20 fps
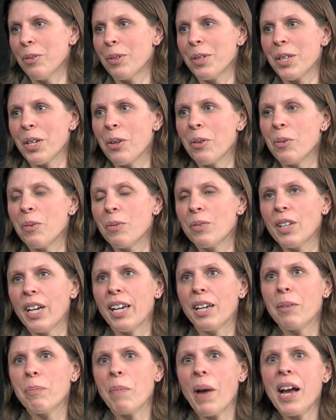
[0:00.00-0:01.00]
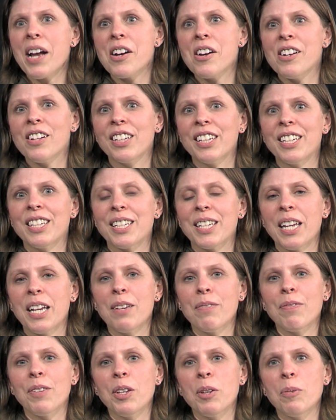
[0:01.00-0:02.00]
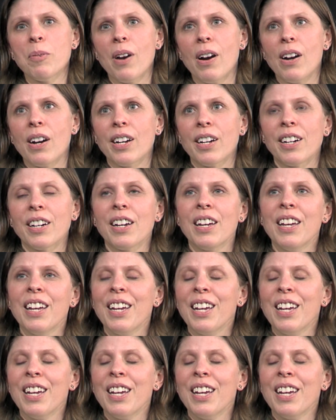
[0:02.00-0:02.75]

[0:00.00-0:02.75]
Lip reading: So like my call is if you are,